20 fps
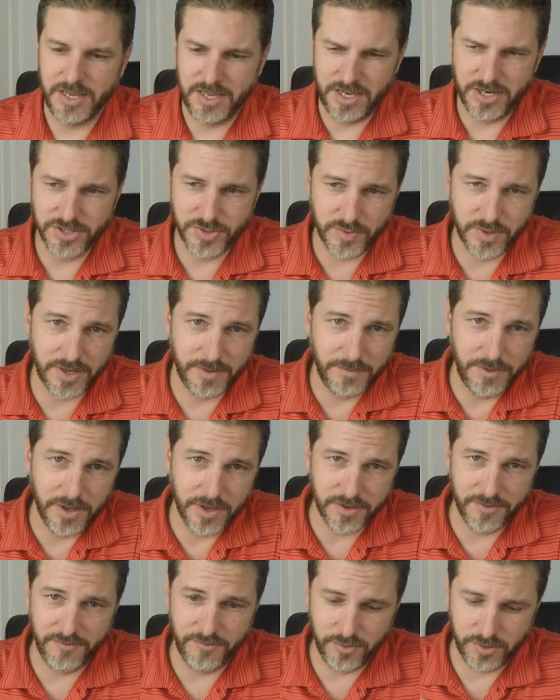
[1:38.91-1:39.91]
Here's what I'm
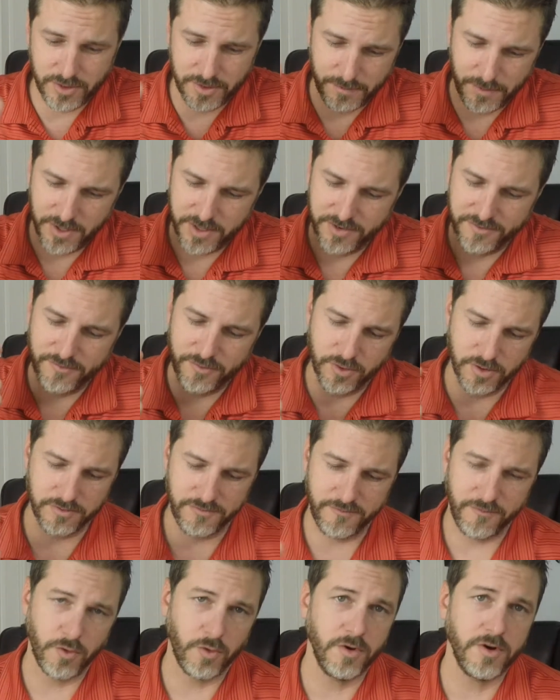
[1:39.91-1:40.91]
looking for. I'm looking for a
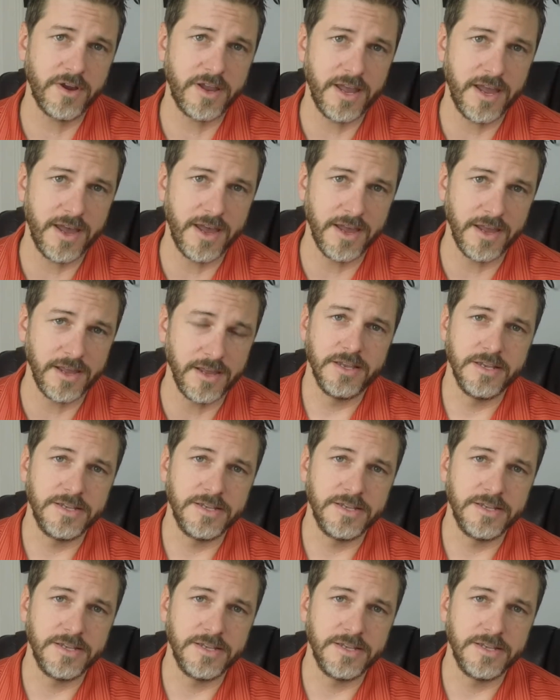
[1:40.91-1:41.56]
4K